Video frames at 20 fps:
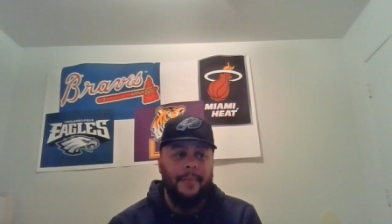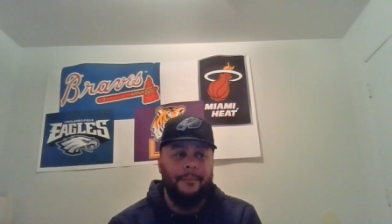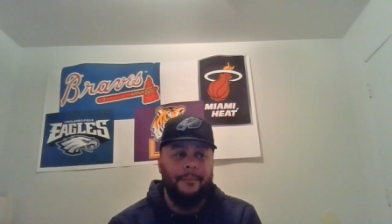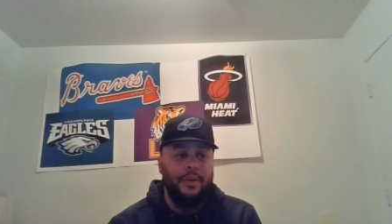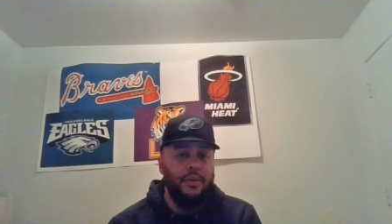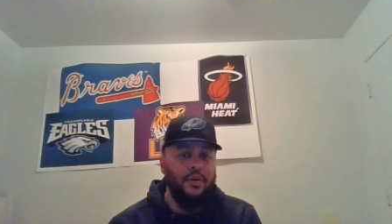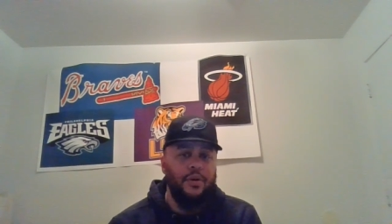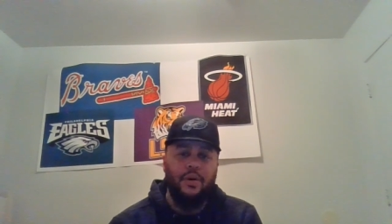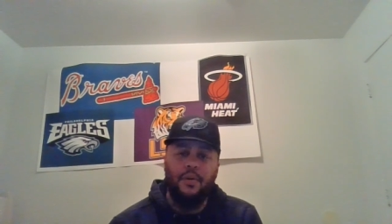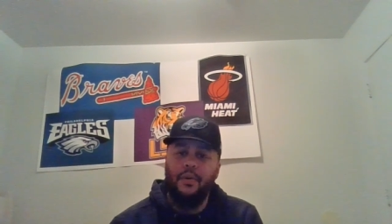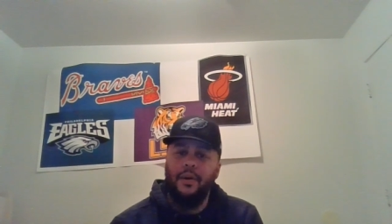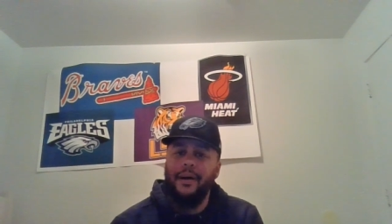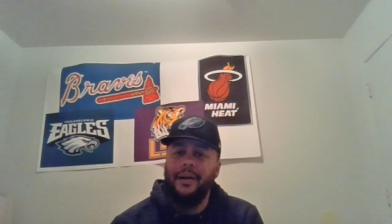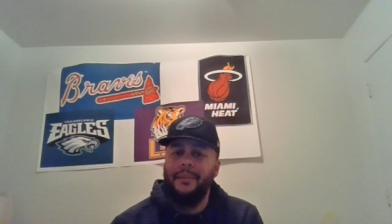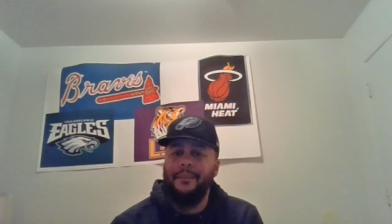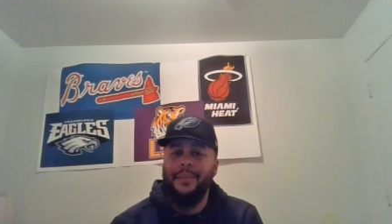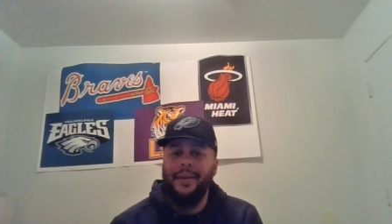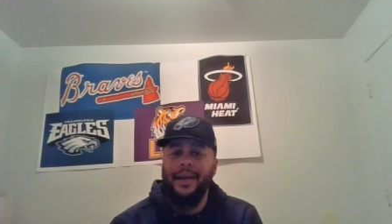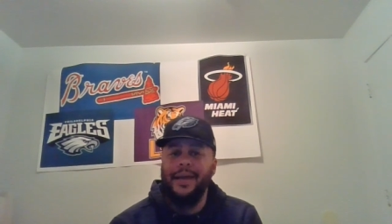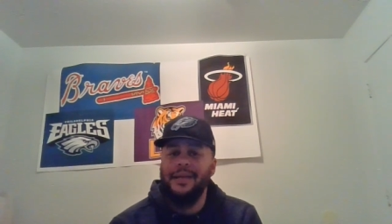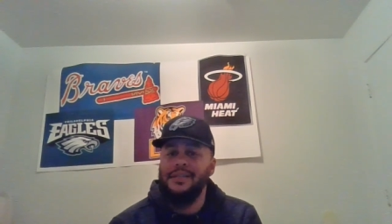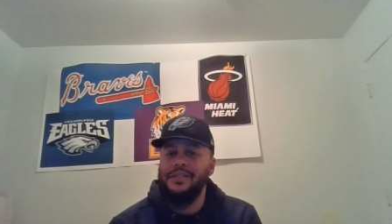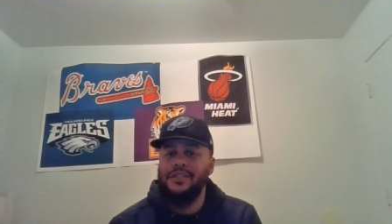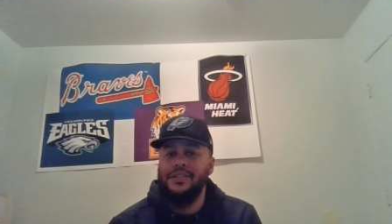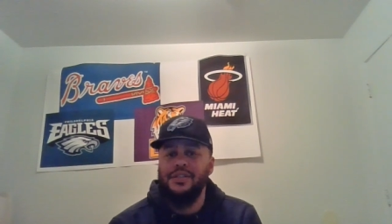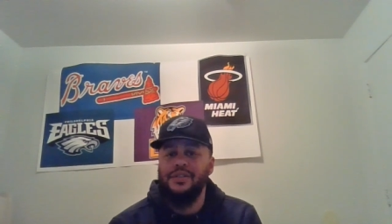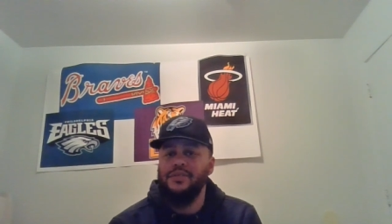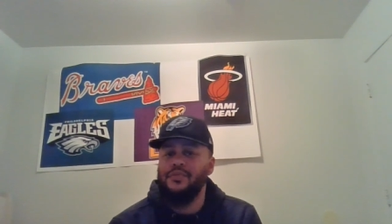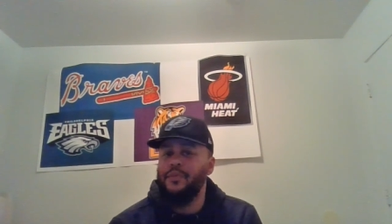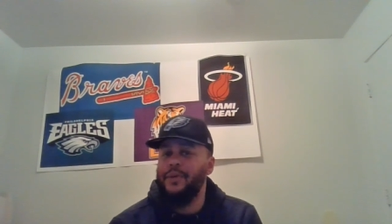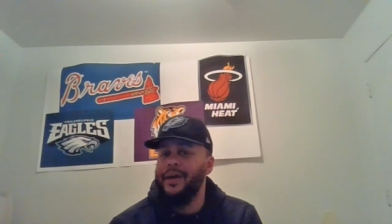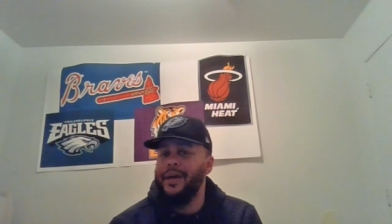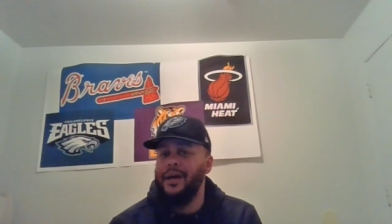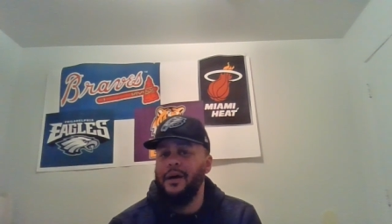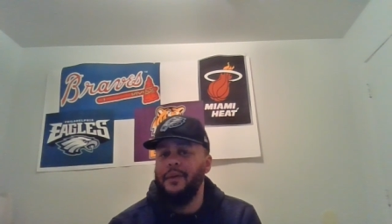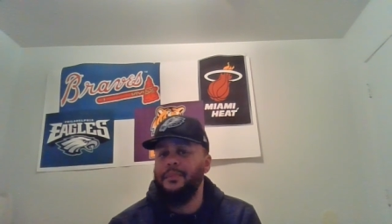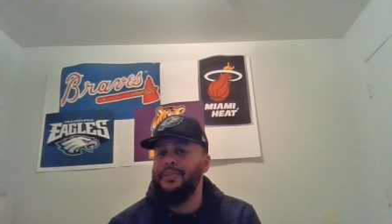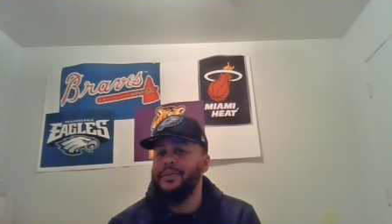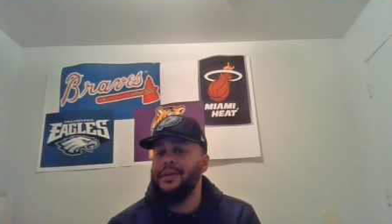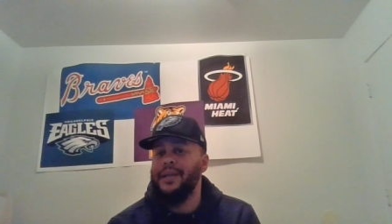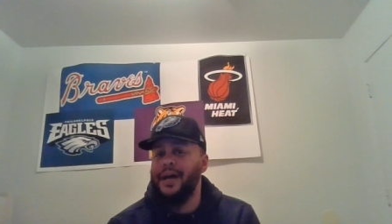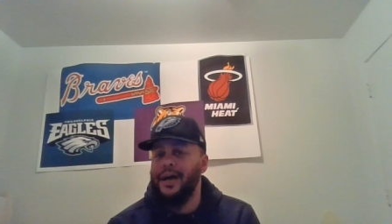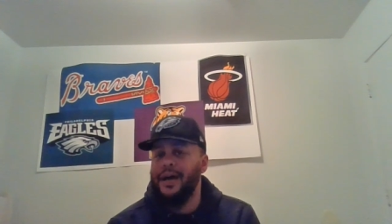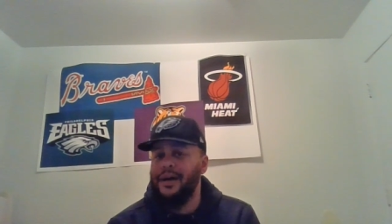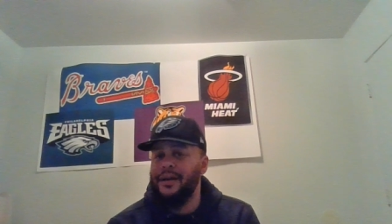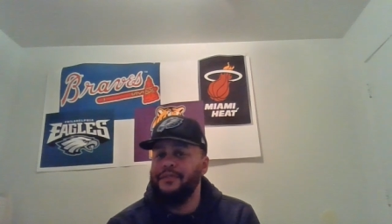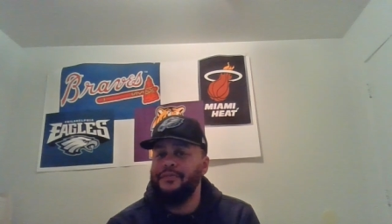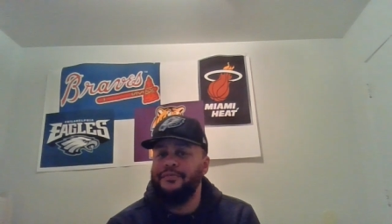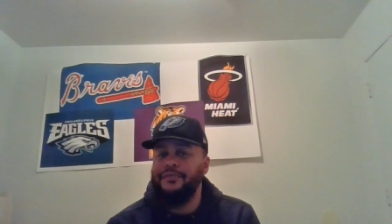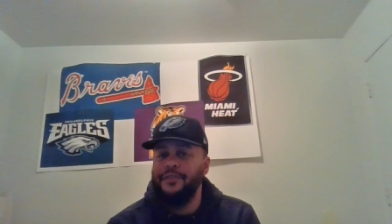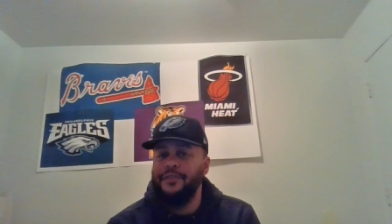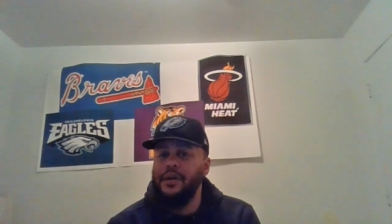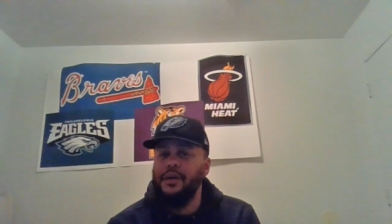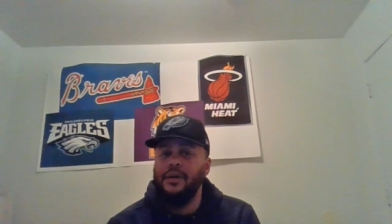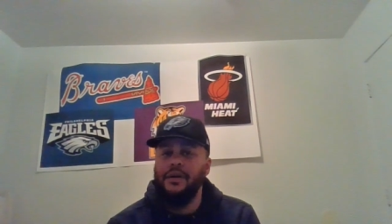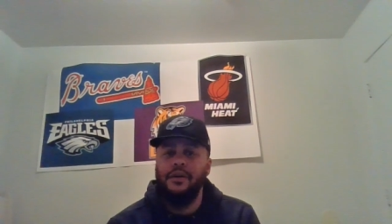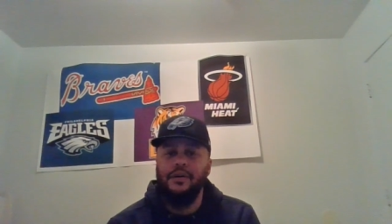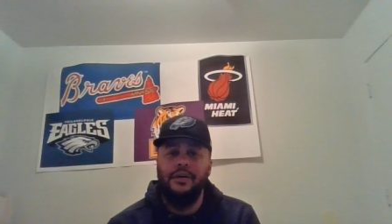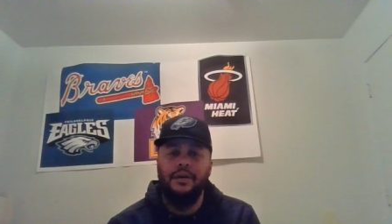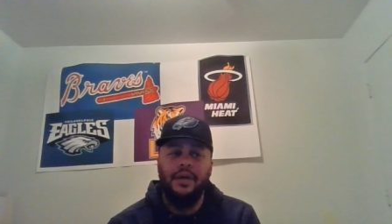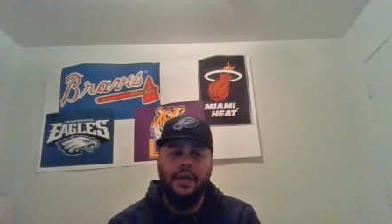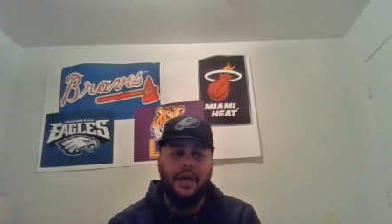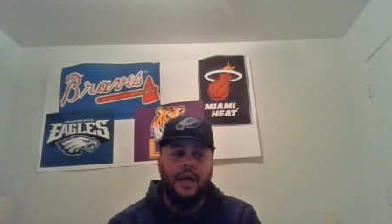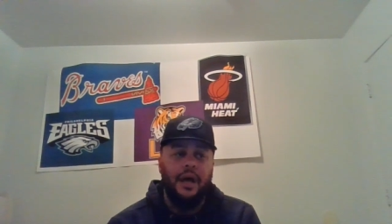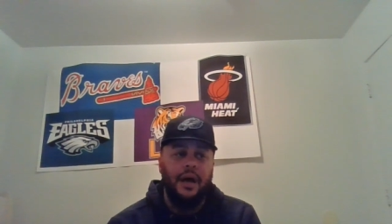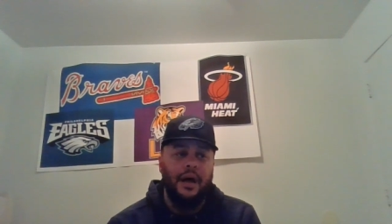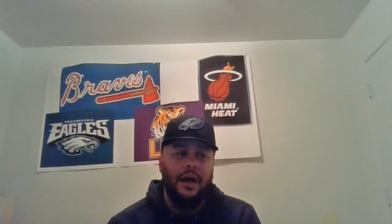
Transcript: both quarterbacks just went up and down the field.